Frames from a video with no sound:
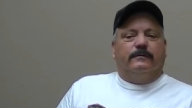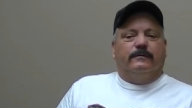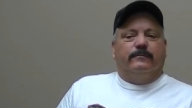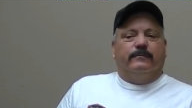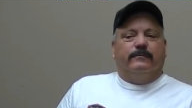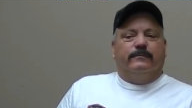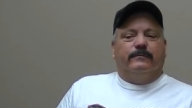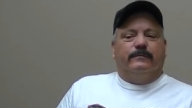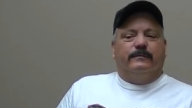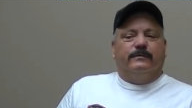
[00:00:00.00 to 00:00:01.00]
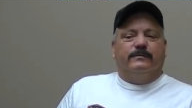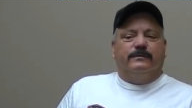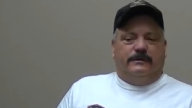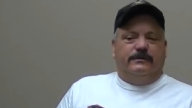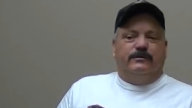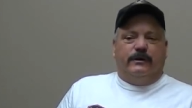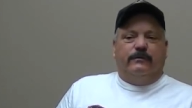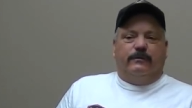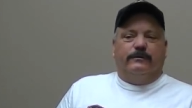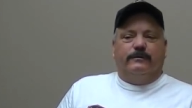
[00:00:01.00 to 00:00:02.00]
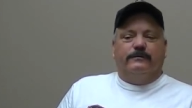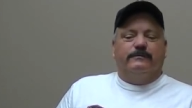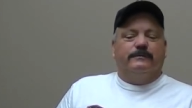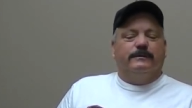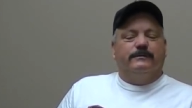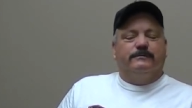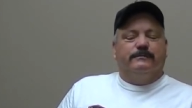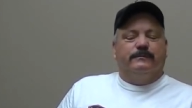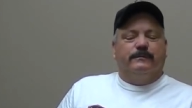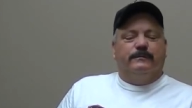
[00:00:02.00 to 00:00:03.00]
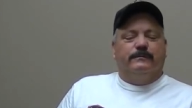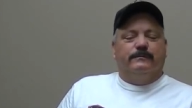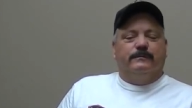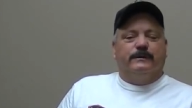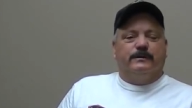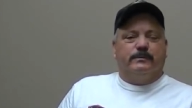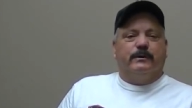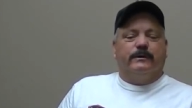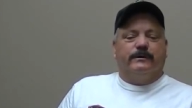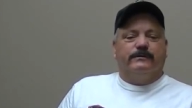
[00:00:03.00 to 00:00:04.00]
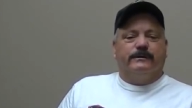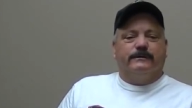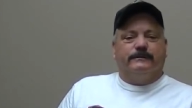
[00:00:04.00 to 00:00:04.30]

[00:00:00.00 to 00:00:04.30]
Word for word: uh, just in general, you know, he's experienced.